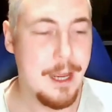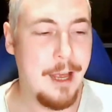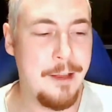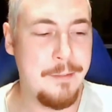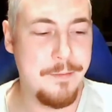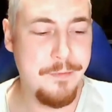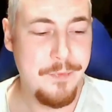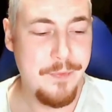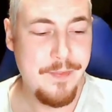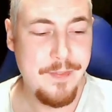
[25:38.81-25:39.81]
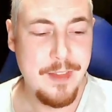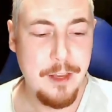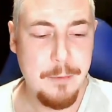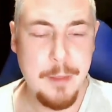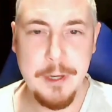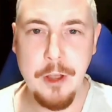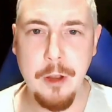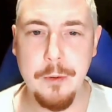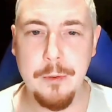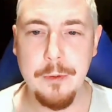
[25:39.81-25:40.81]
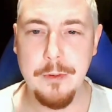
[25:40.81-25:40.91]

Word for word: Um, there we go.